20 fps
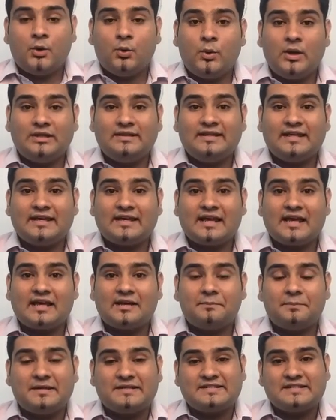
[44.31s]
Well, there are
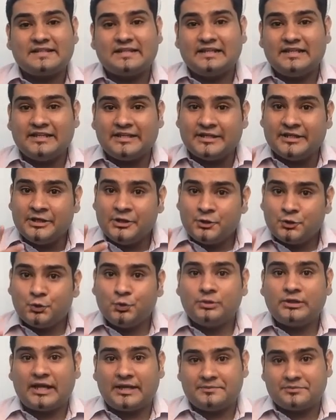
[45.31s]
basically
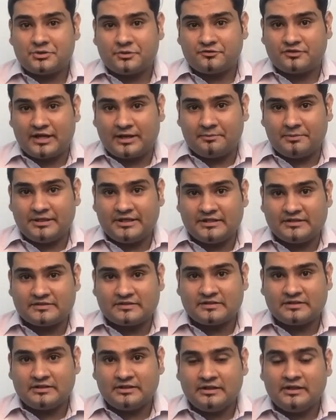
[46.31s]
two types of
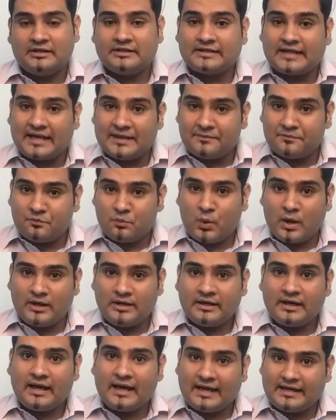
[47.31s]
diabetes, type
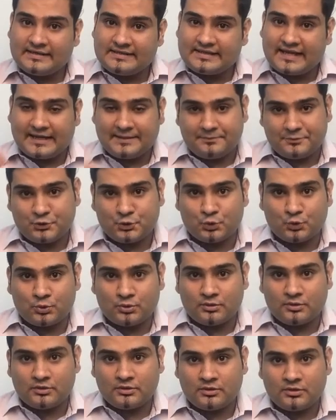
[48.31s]
1 and type 2.
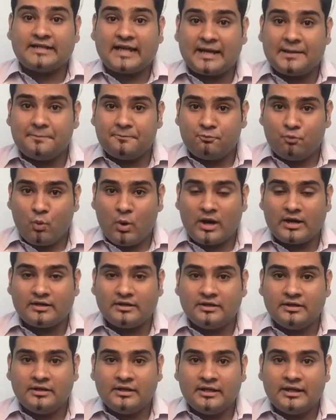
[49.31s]
Type
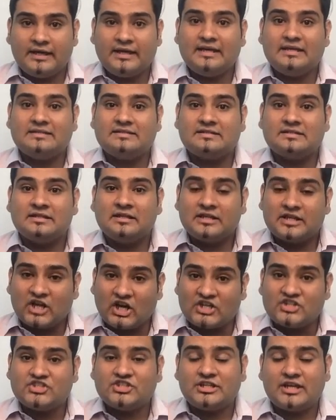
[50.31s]
1 is
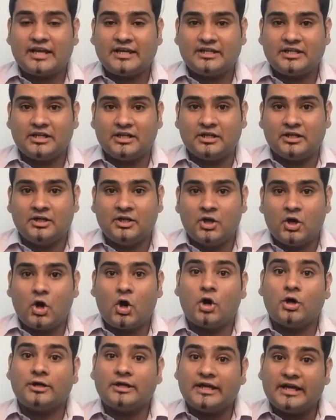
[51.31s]
congenital
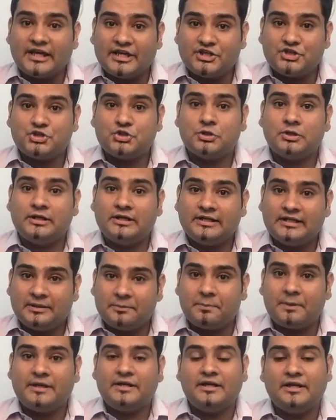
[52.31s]
or insulin
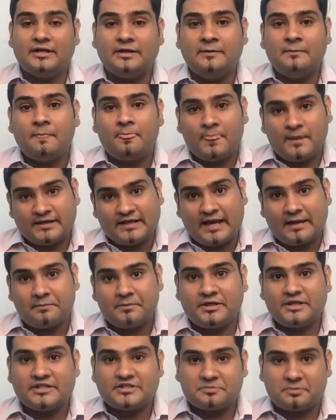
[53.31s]
dependent
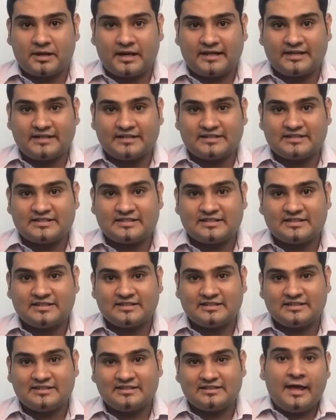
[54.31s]
diabetes mellitus,
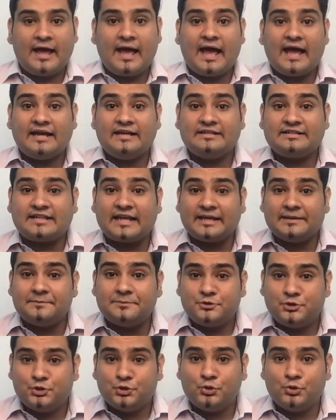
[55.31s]
and
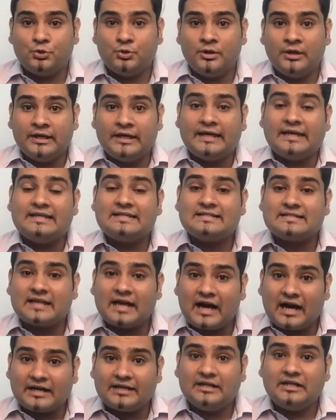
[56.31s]
type 2 is
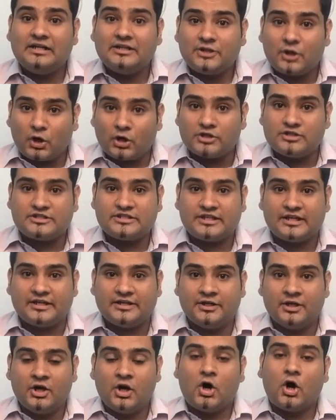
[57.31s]
adult
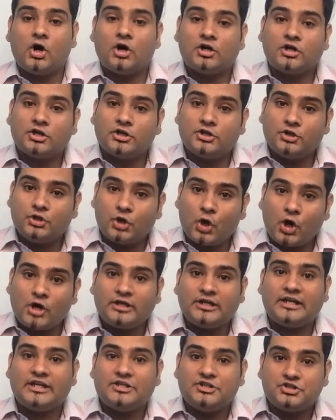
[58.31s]
onset or
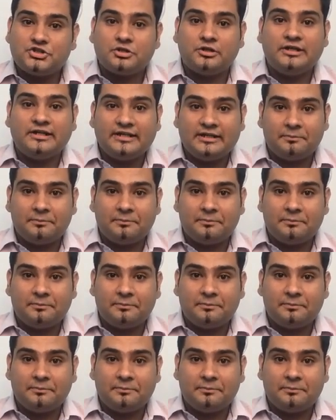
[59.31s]
non-insulin